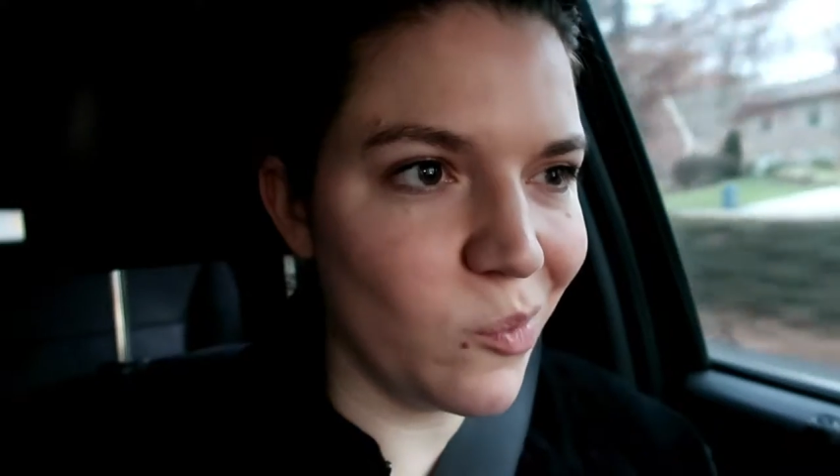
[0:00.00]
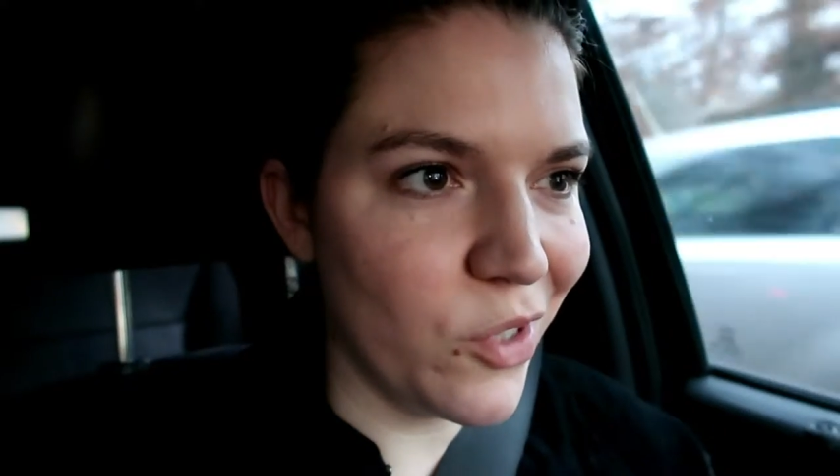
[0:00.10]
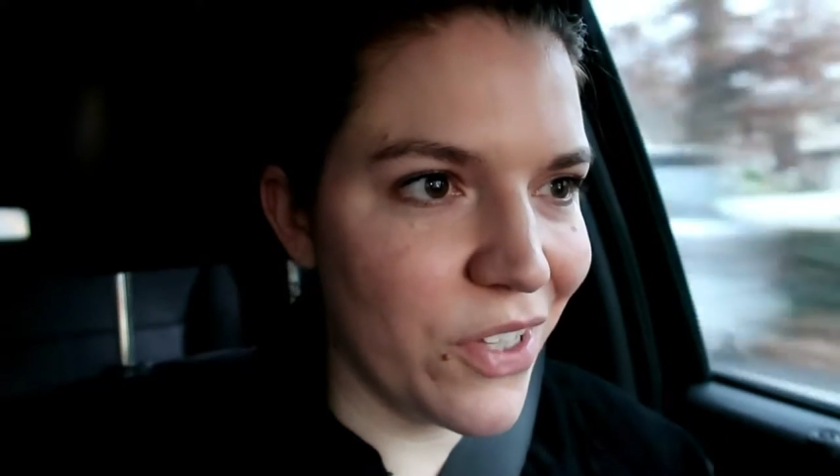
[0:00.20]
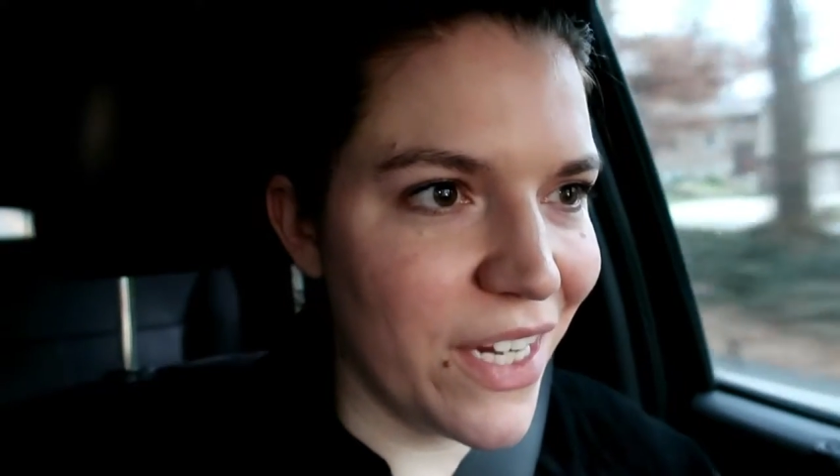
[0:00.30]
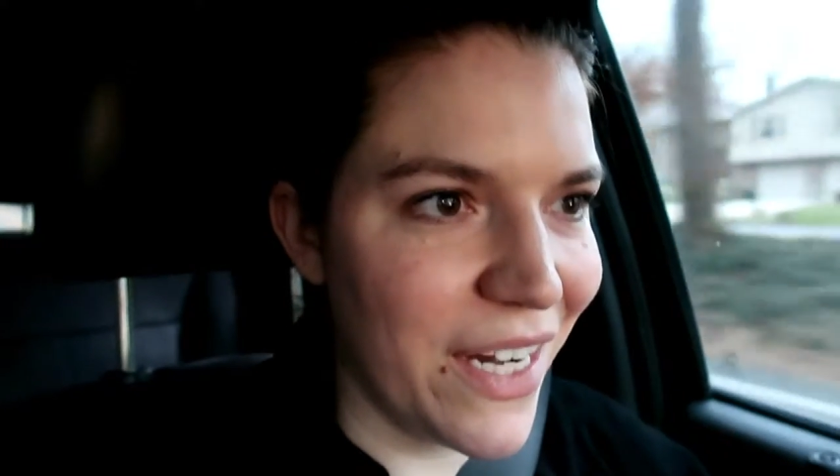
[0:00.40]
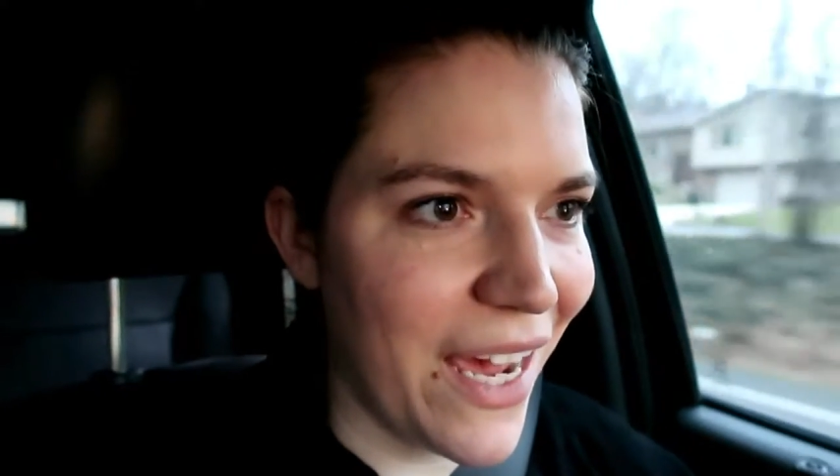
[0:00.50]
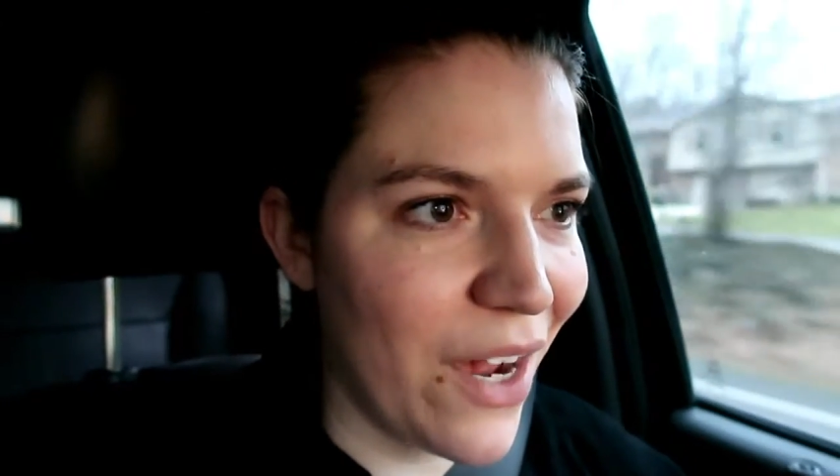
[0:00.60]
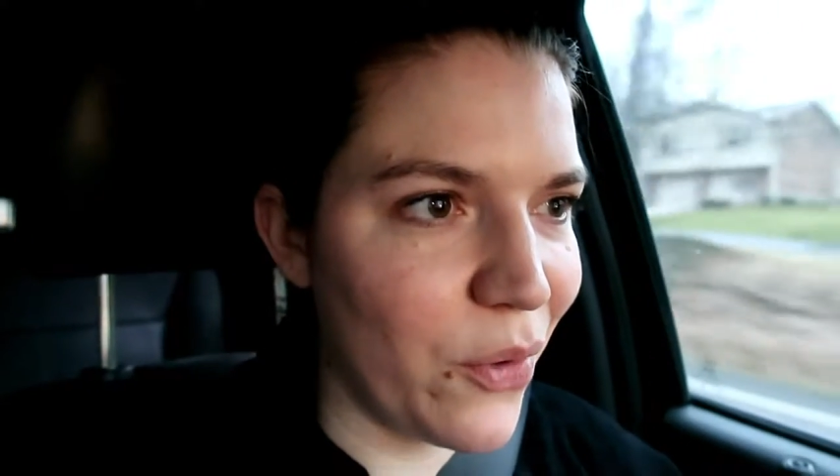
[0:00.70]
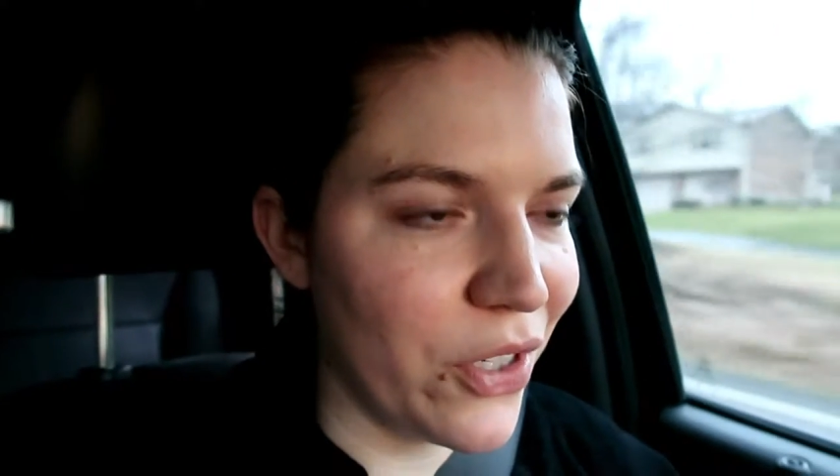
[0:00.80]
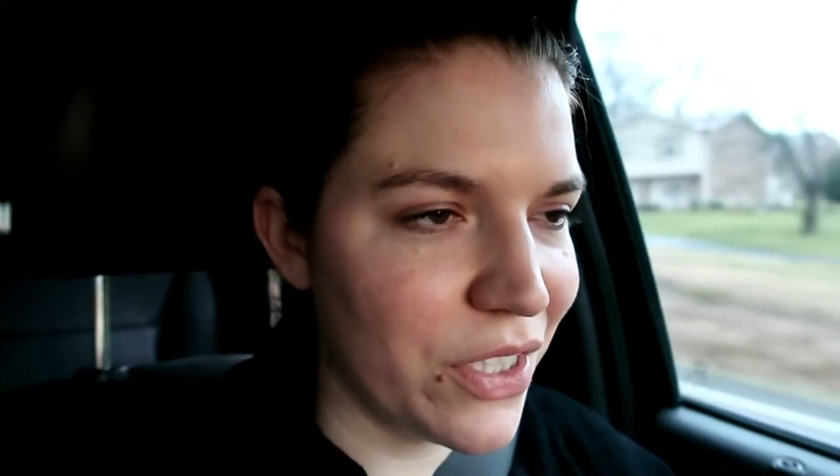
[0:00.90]
more than an
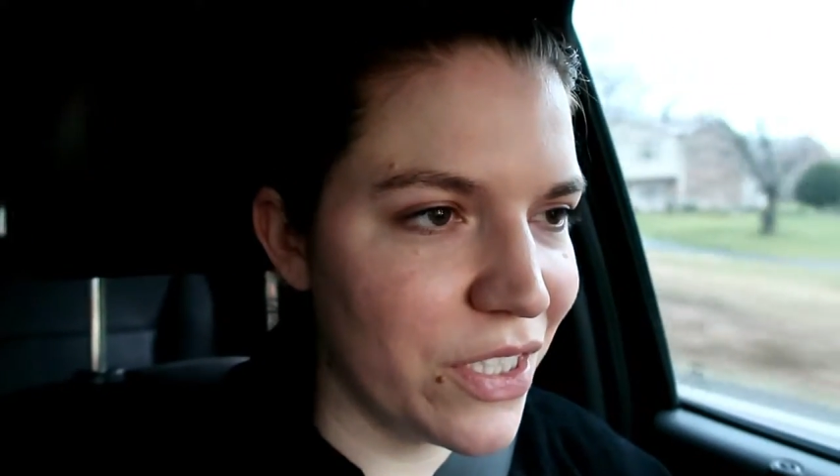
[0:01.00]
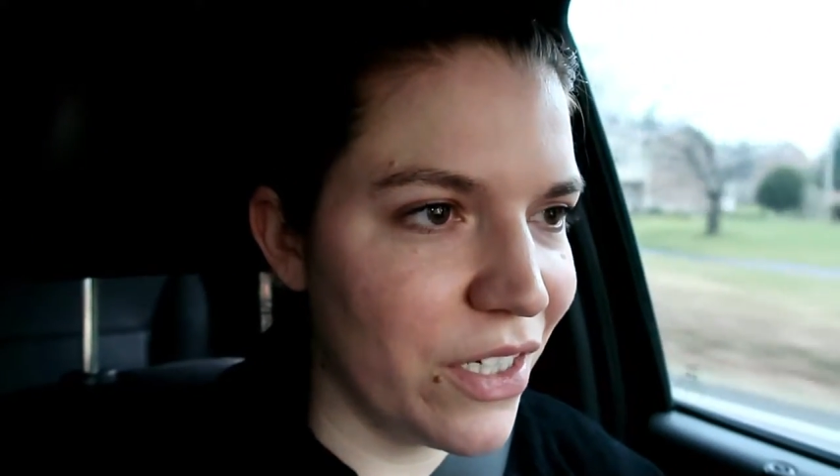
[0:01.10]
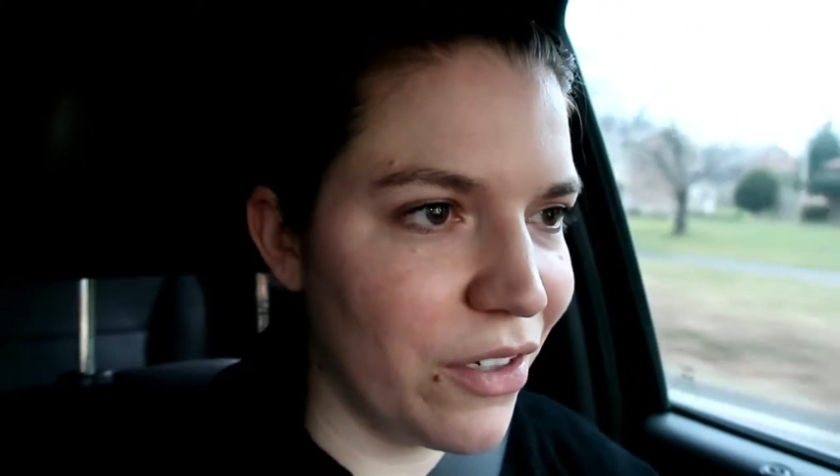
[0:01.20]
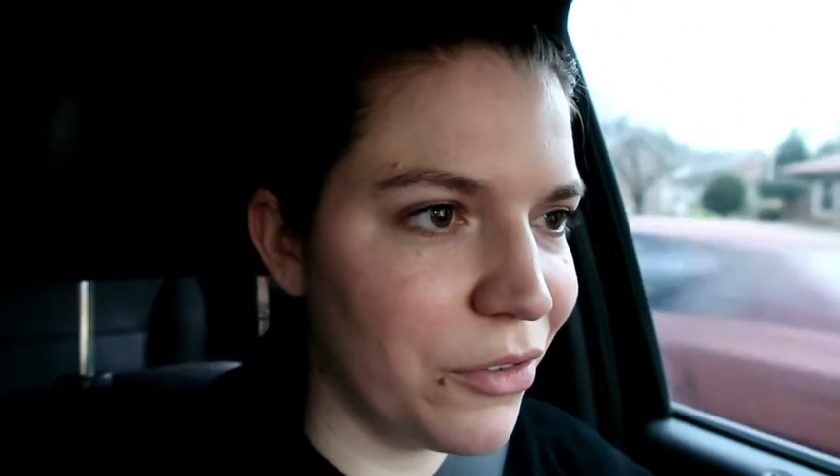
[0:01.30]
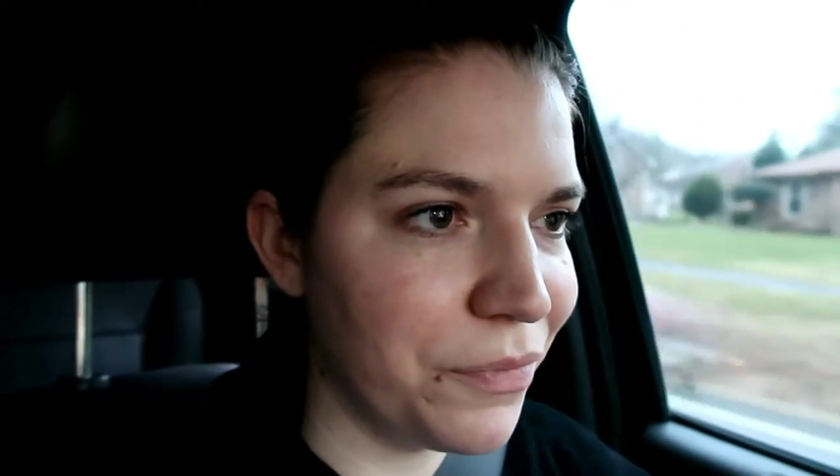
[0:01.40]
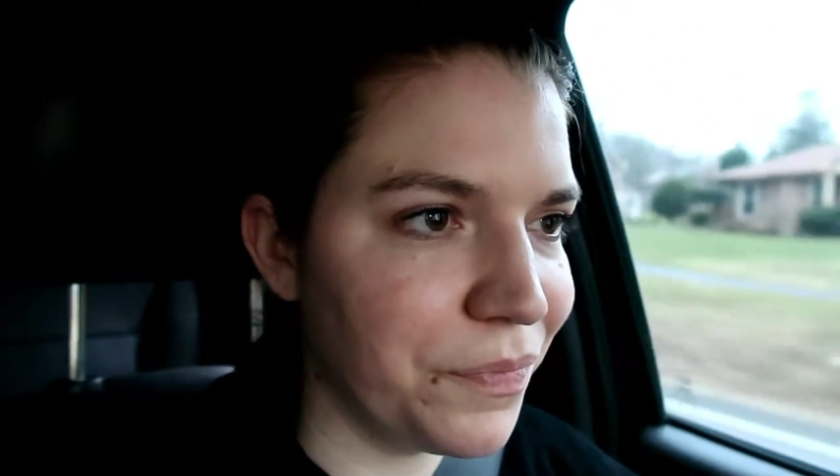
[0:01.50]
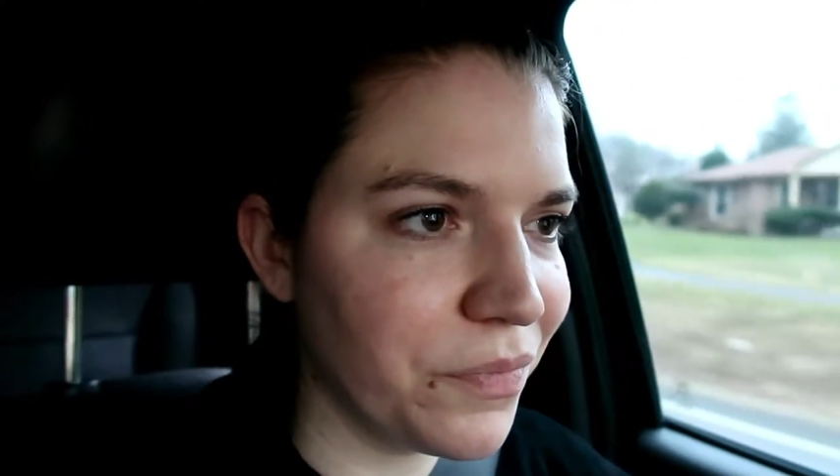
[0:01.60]
hour, so